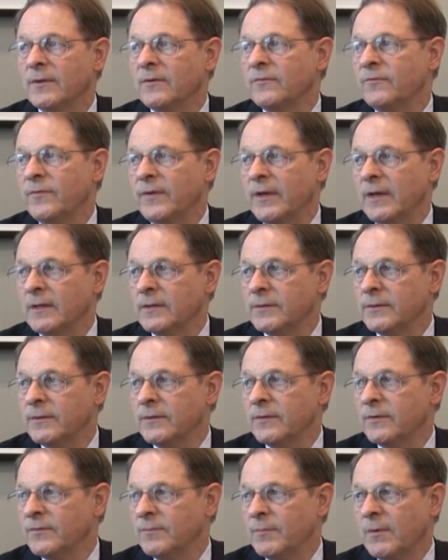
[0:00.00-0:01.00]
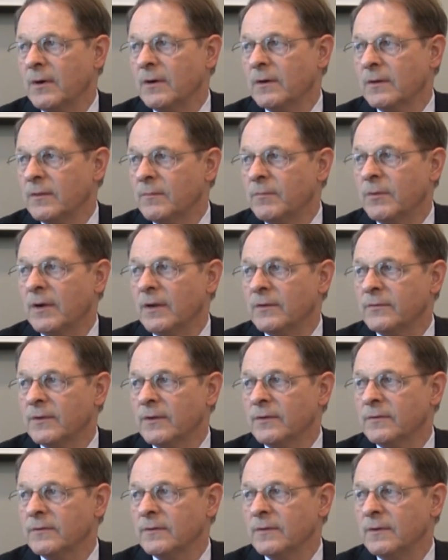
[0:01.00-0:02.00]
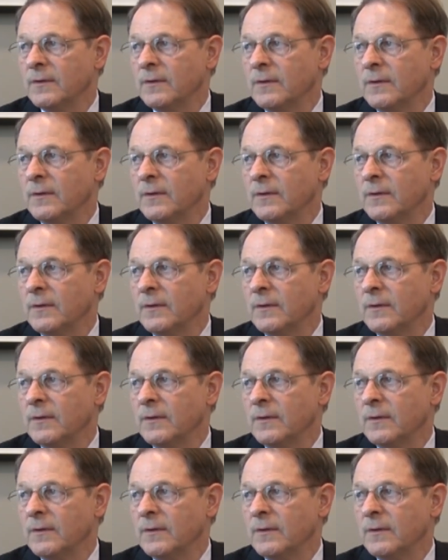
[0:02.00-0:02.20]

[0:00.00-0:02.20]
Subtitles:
that failure is part of the process.